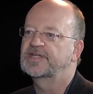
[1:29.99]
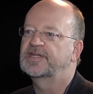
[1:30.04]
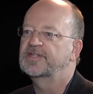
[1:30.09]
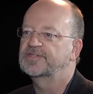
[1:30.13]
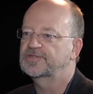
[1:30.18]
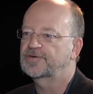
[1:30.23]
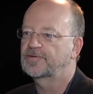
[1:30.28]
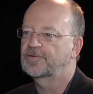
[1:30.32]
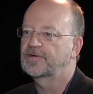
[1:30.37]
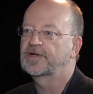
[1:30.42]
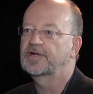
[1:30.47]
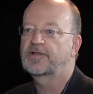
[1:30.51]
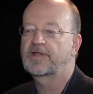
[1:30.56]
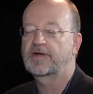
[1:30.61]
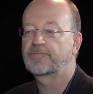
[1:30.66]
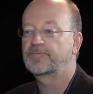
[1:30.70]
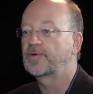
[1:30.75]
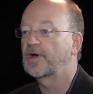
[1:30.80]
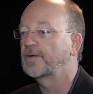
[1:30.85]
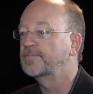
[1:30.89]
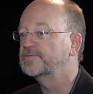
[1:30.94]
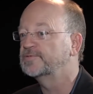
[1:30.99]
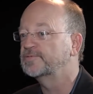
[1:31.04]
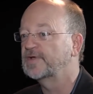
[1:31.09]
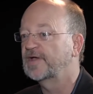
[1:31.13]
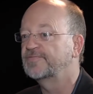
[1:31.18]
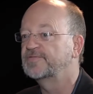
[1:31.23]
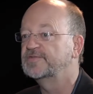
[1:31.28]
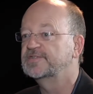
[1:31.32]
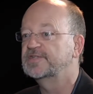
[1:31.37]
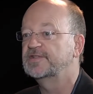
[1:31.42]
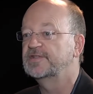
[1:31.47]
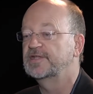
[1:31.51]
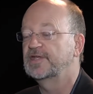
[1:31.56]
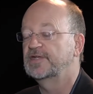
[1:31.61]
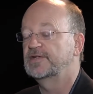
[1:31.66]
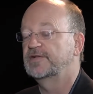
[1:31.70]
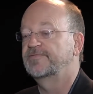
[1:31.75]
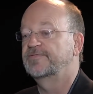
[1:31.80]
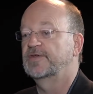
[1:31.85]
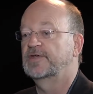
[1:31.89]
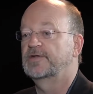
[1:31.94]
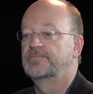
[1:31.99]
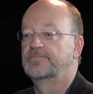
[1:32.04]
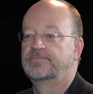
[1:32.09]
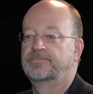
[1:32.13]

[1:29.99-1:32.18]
and it's created a lot of problems we haven't seen the end of yet.